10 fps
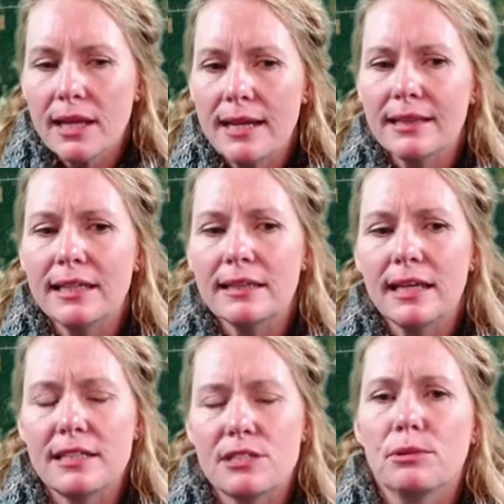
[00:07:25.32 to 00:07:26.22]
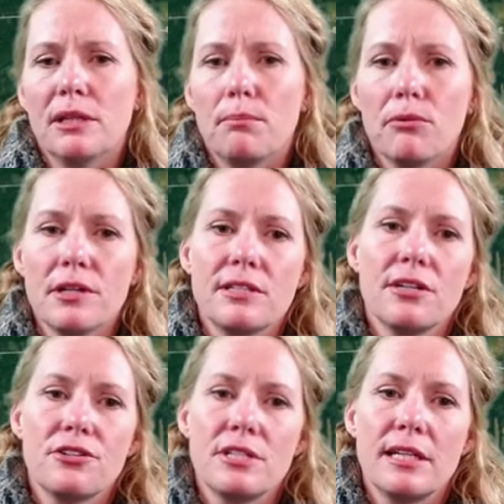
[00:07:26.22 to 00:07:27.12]
I think that it's really important to
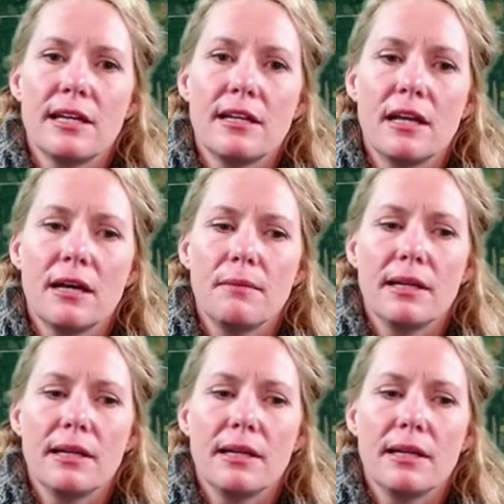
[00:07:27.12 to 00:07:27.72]
understand, um,